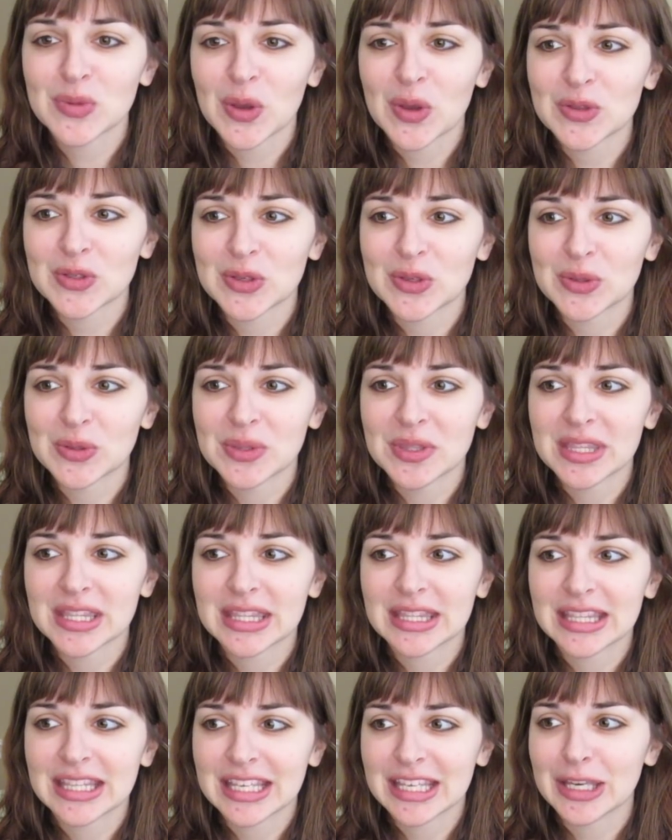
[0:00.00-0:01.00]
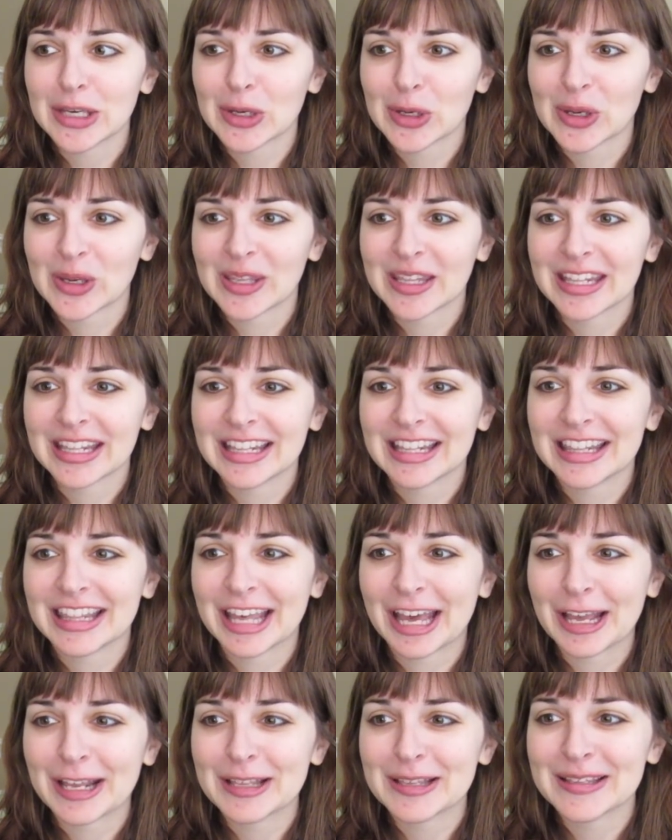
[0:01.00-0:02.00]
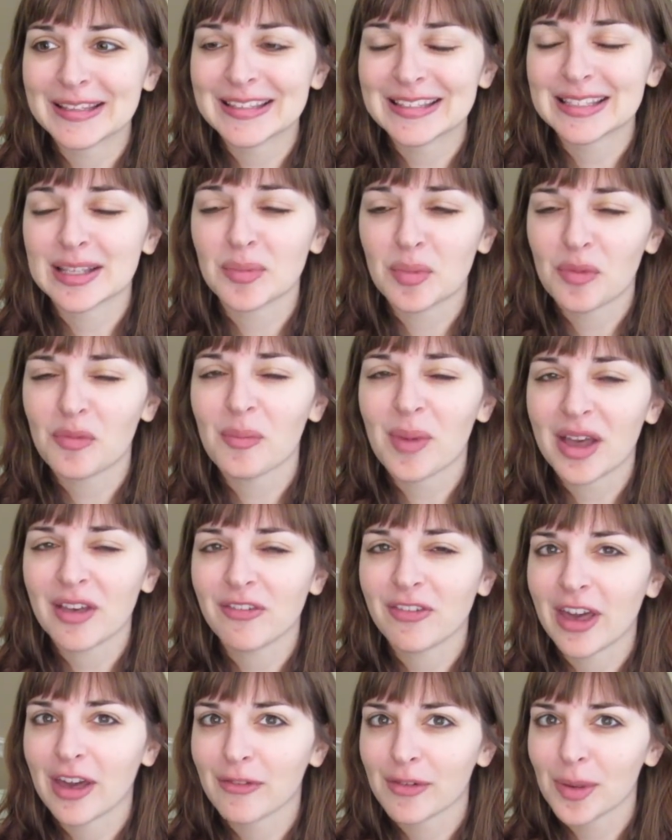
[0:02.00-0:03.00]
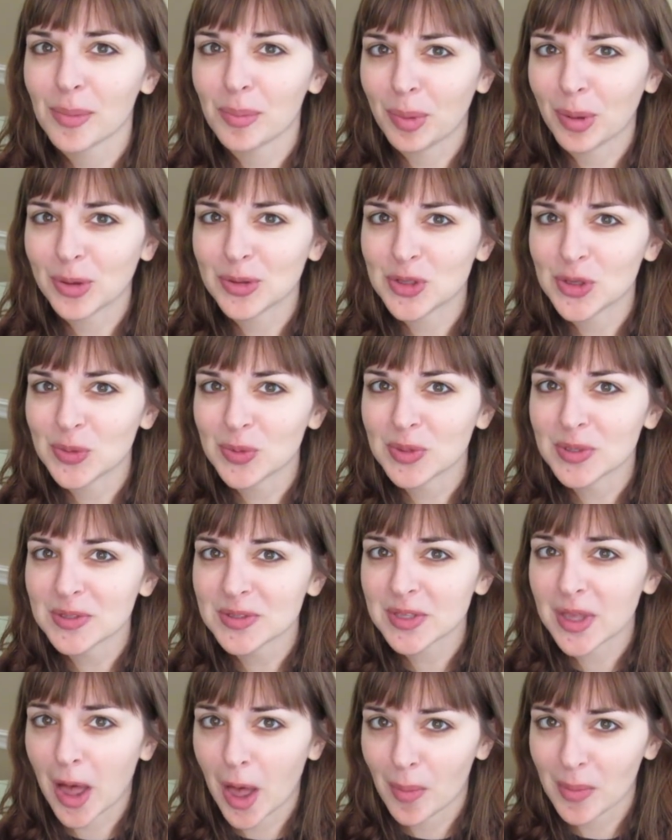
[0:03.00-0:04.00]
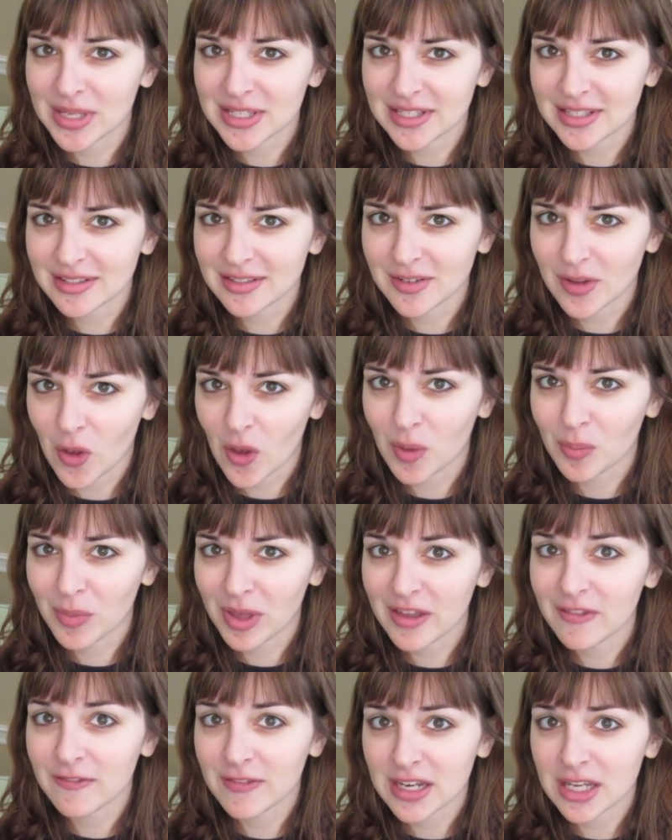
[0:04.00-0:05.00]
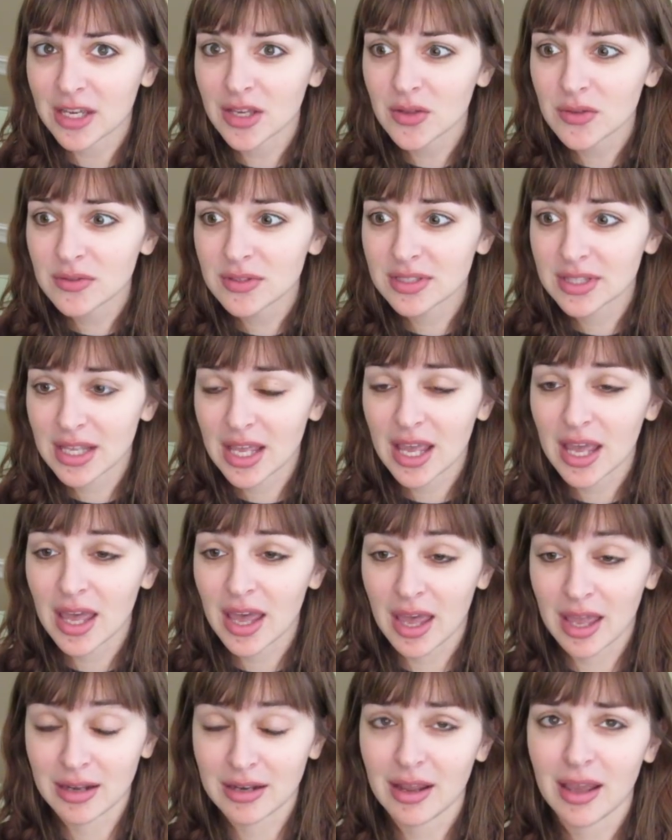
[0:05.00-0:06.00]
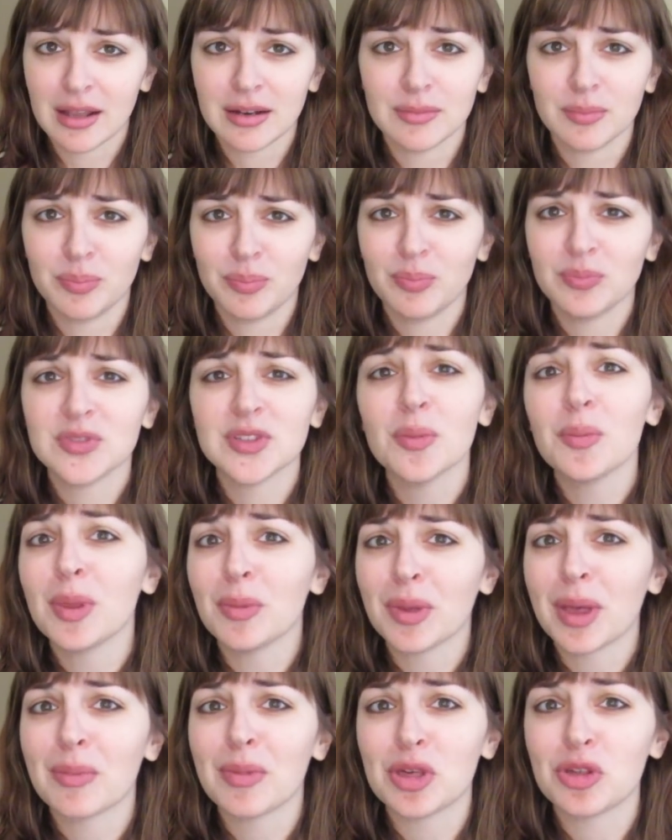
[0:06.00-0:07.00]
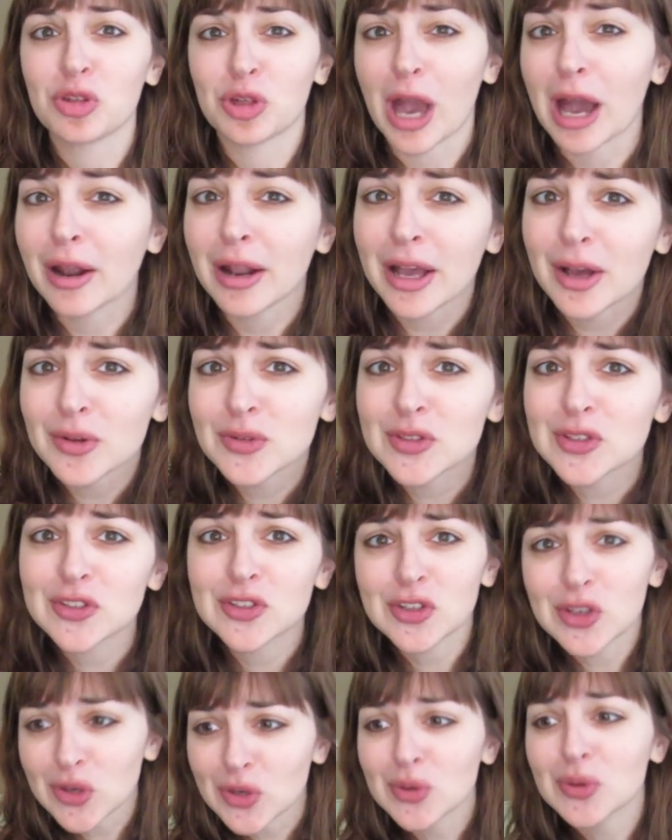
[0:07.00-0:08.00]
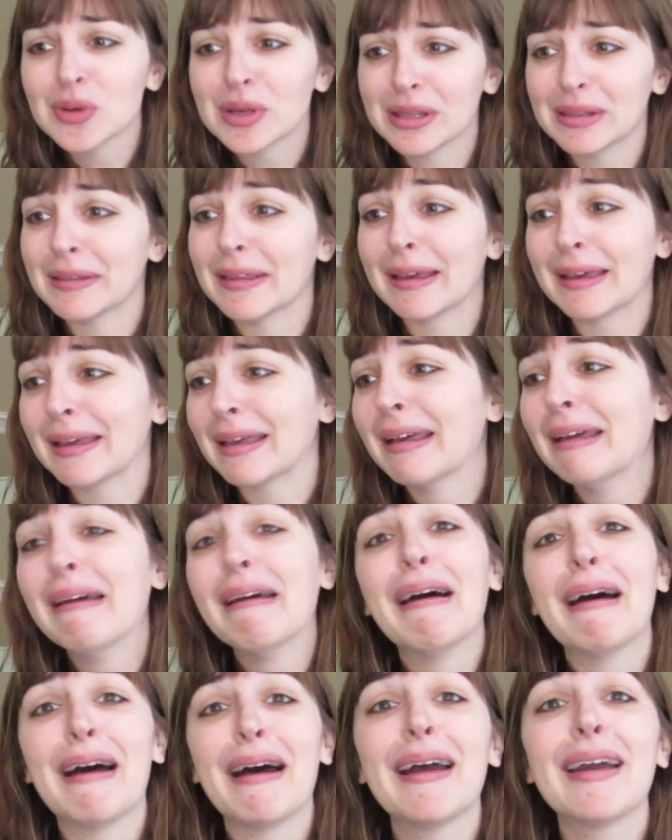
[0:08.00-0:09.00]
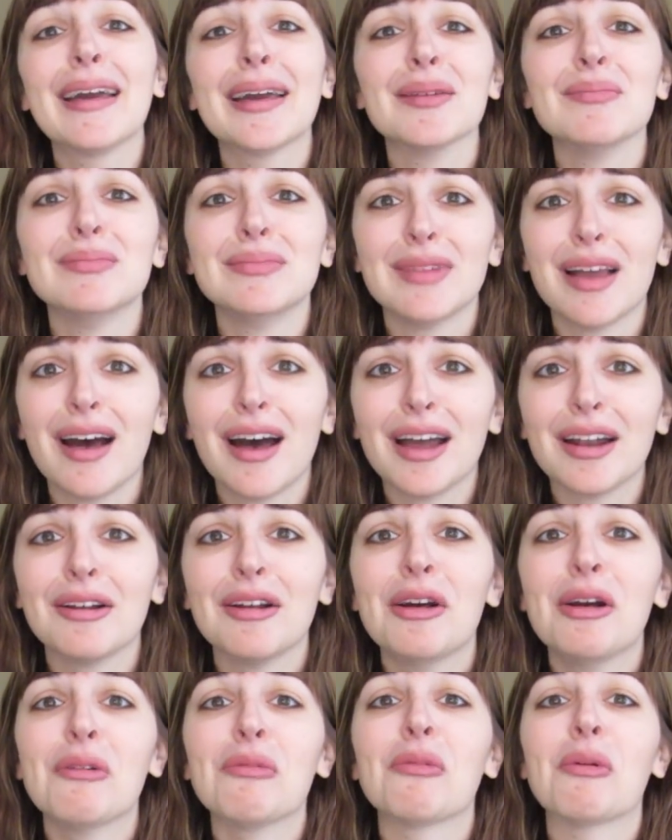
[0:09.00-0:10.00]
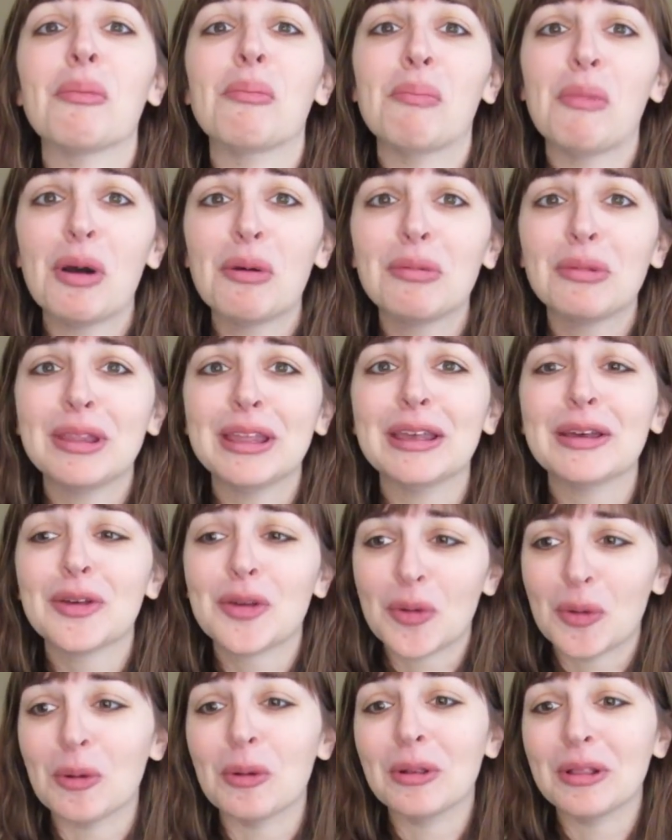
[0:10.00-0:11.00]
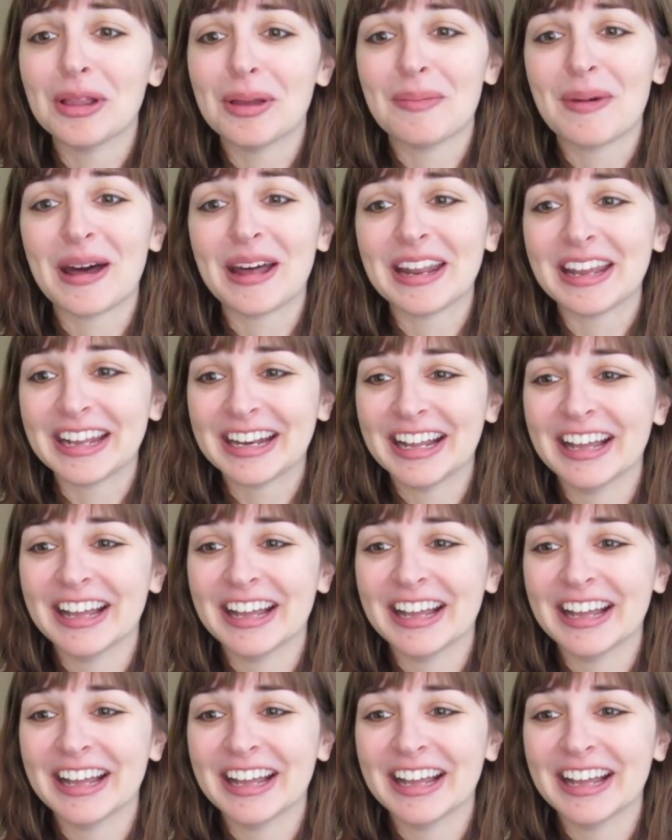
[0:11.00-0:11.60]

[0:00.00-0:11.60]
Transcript: was also the year that some of my favorite booktubers commented on my videos and and some people gave me shout outs too and like I am not remotely cool about it.